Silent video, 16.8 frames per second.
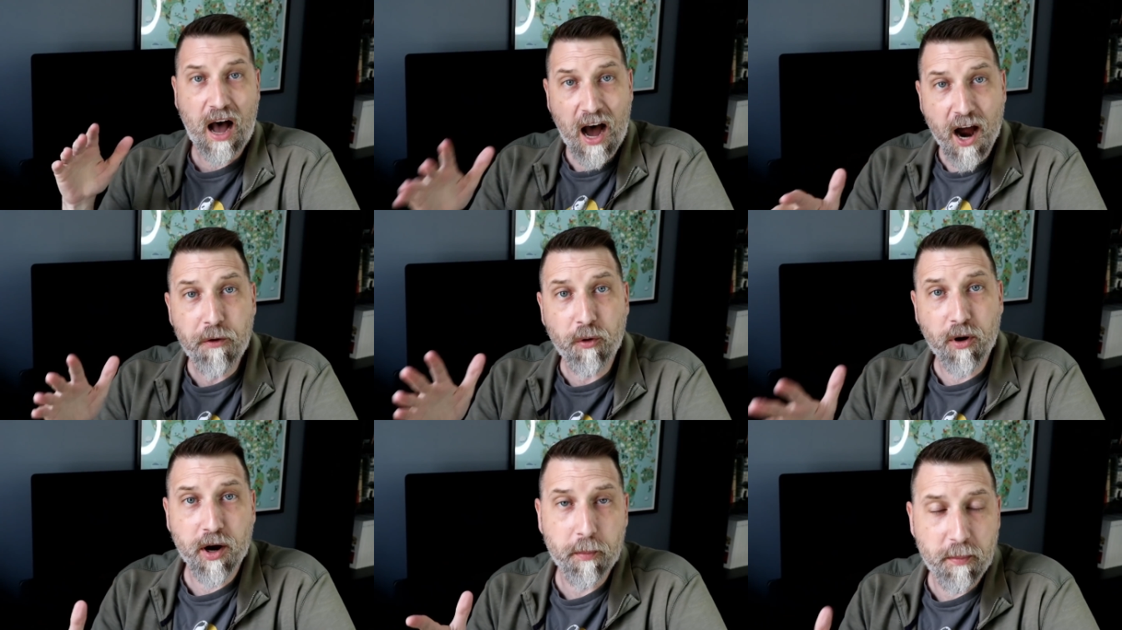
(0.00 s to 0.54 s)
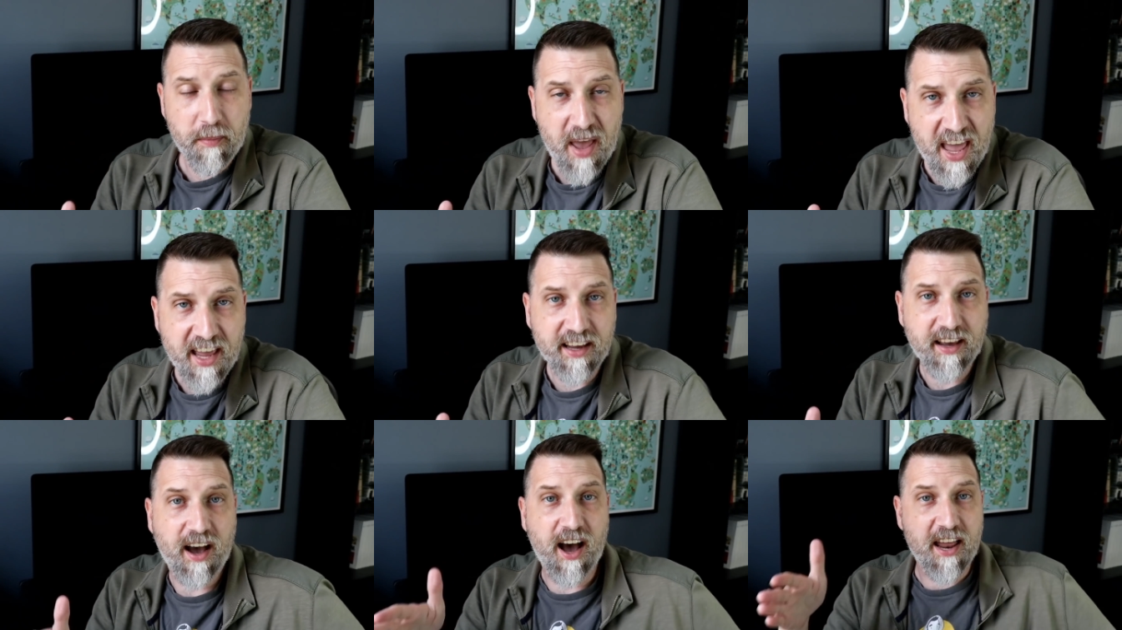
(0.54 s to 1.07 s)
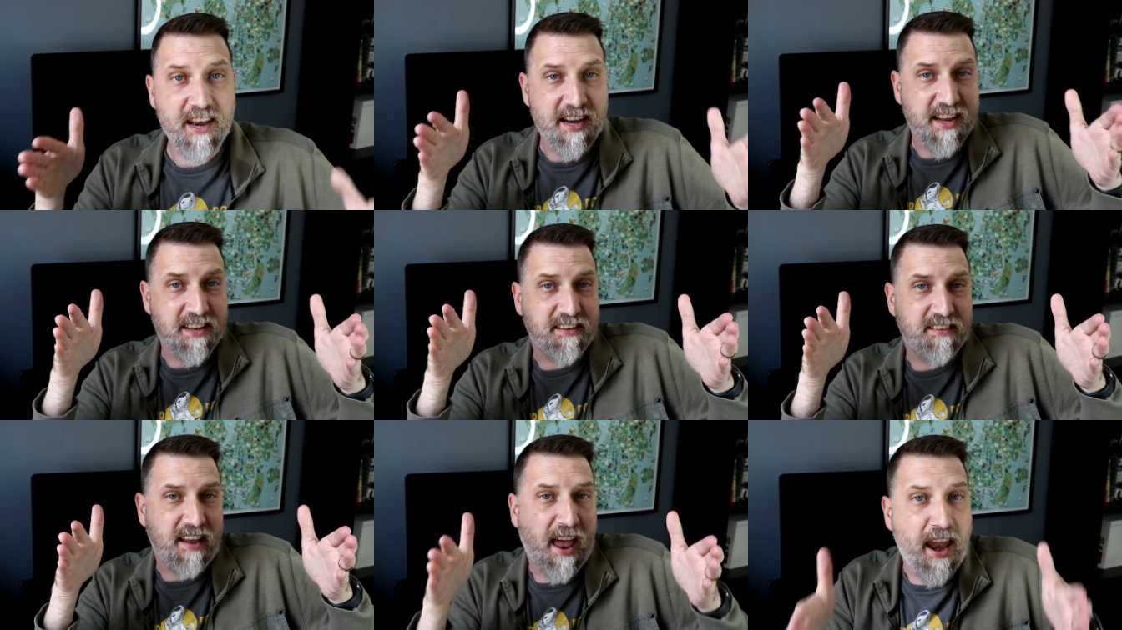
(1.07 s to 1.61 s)
I want to make a
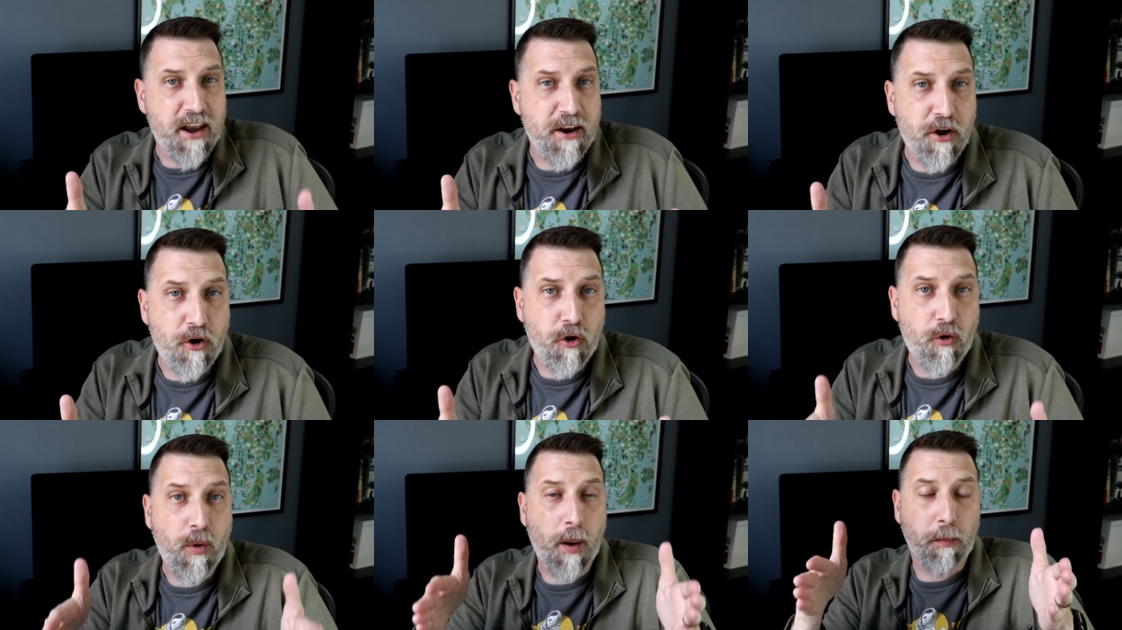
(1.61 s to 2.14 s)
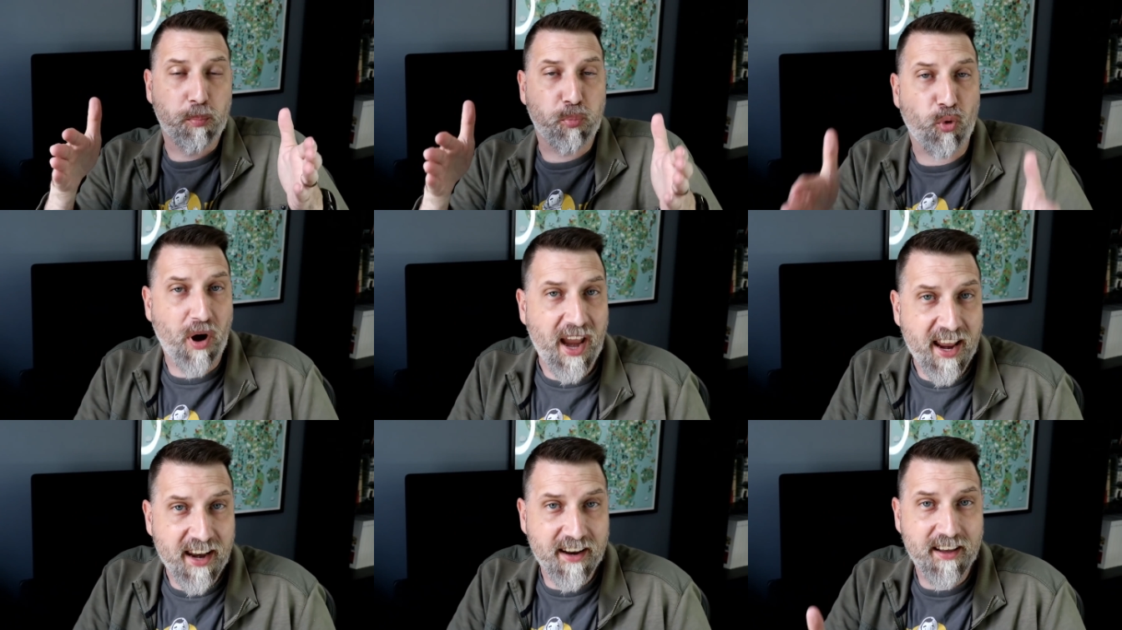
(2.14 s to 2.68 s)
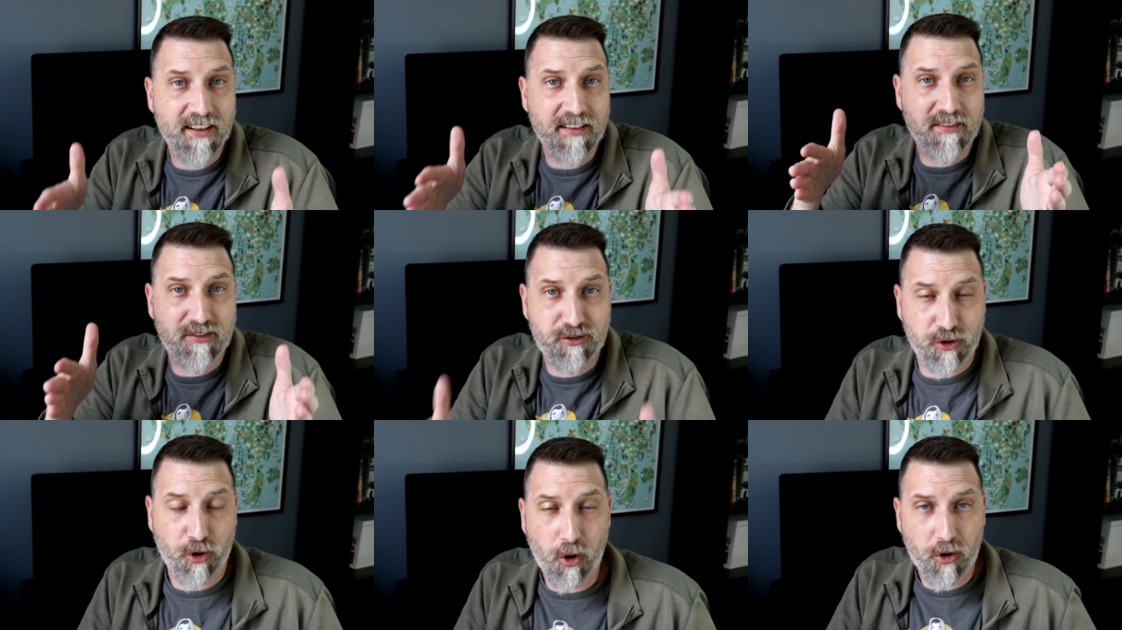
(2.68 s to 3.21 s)
Nintendo branded
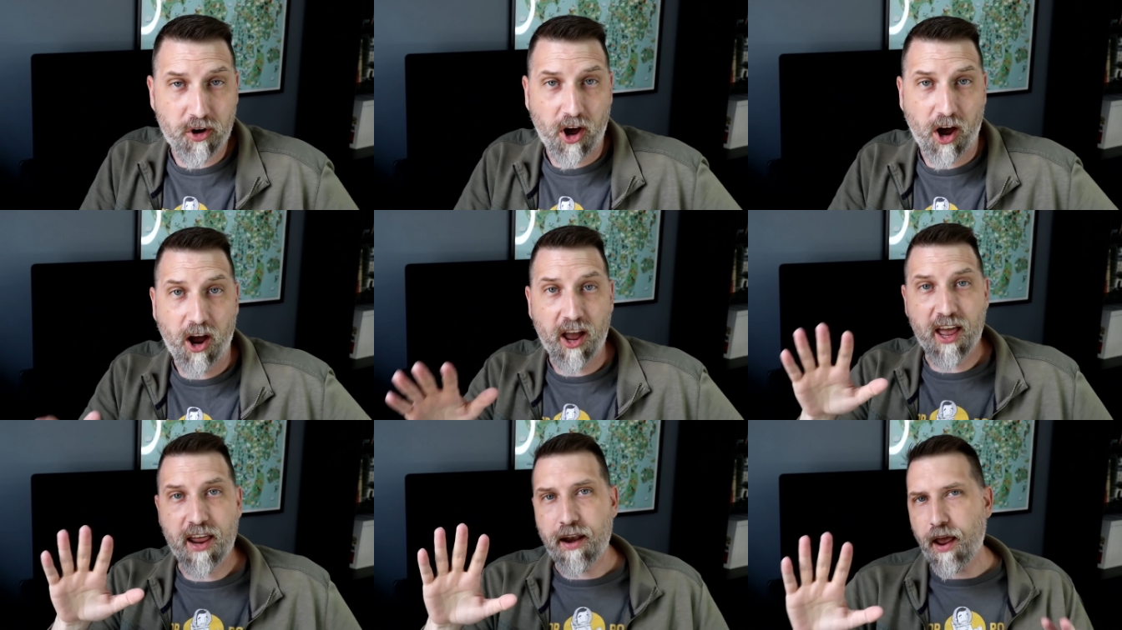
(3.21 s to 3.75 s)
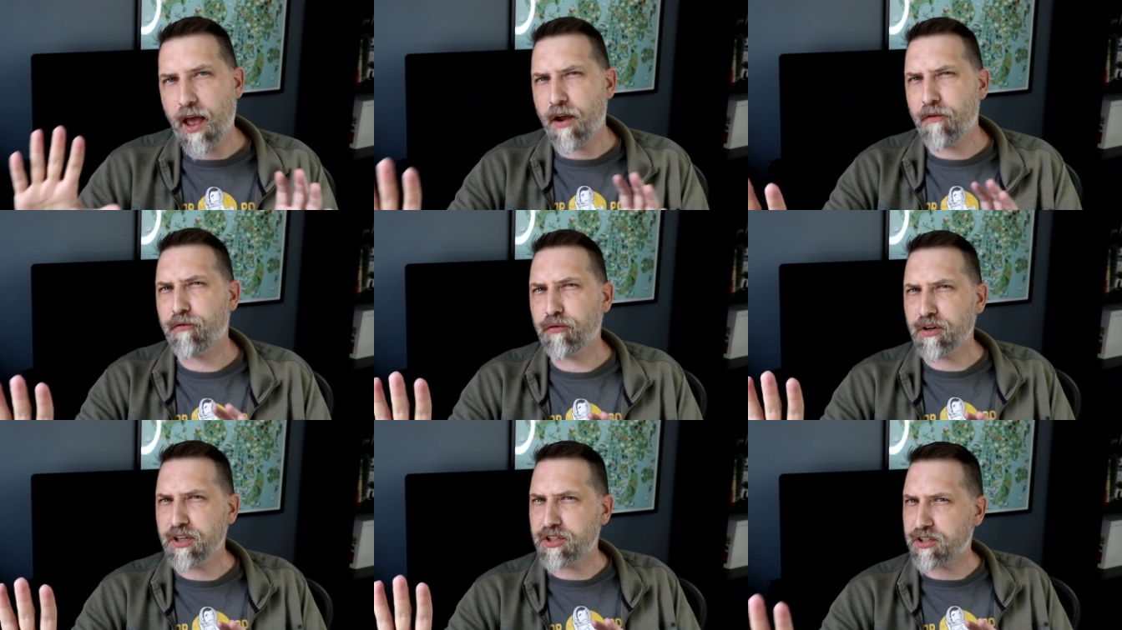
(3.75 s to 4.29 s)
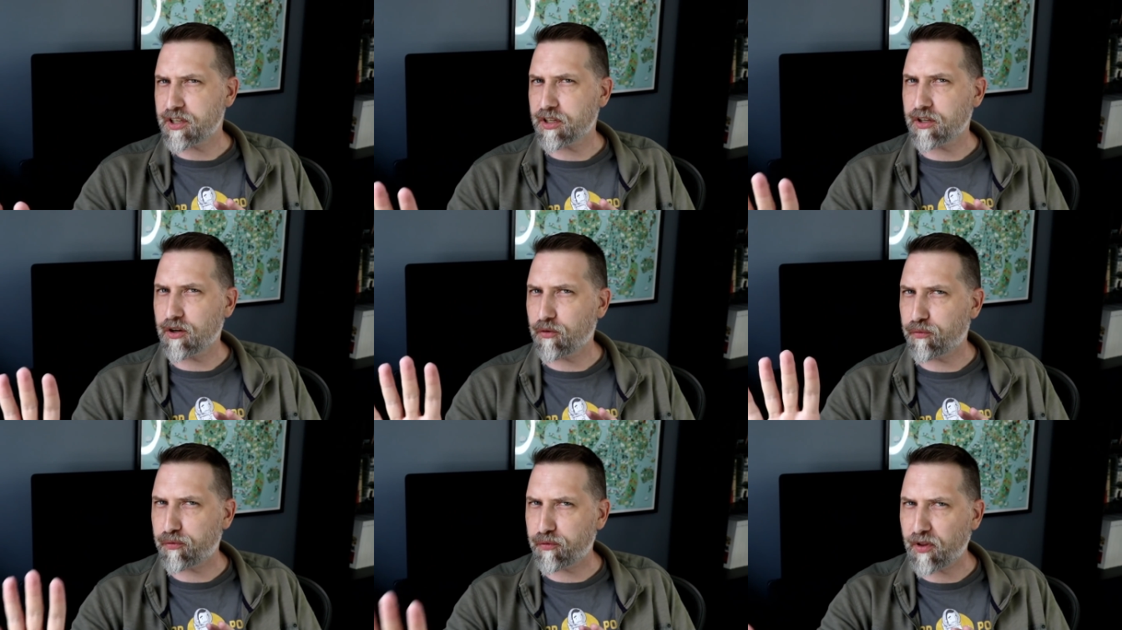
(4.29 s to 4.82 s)
soda, and every
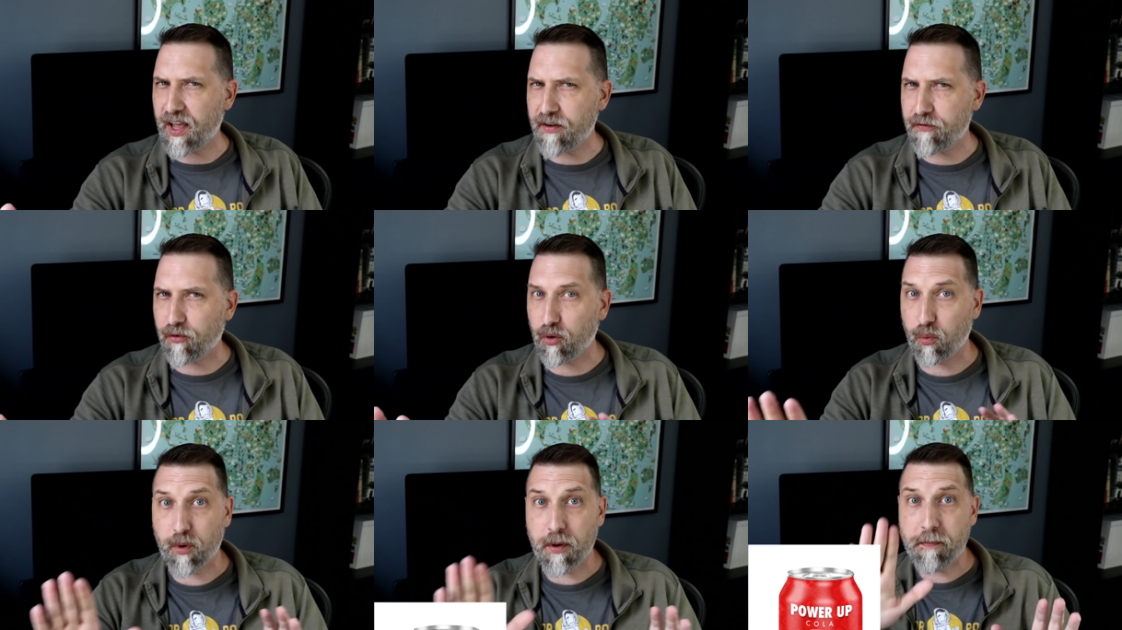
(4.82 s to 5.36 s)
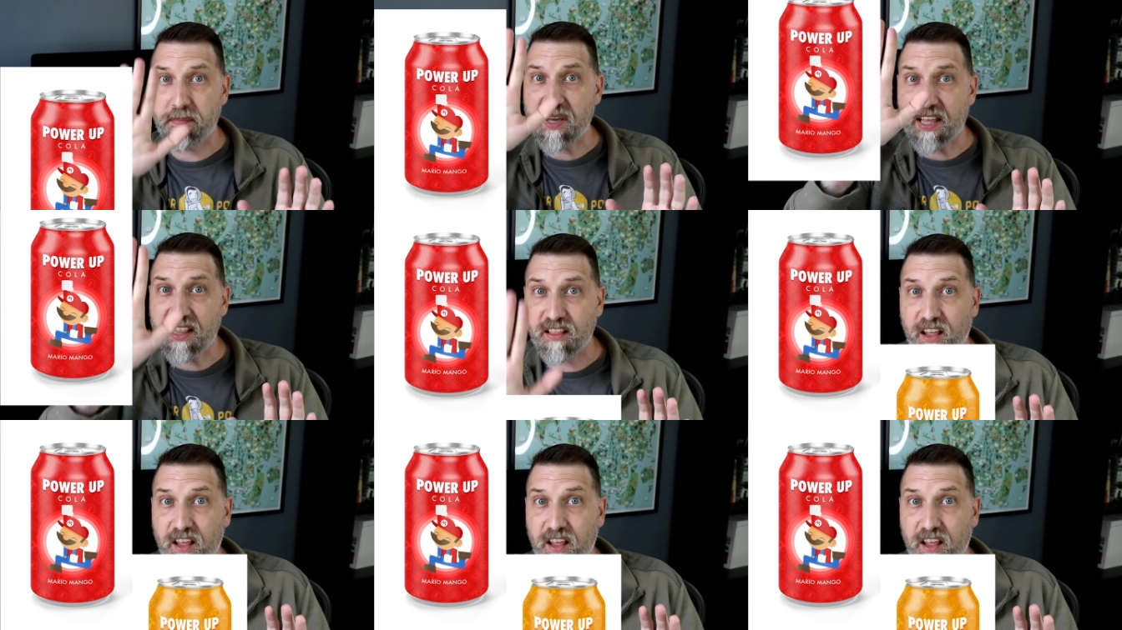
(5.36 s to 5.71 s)
single flavor would be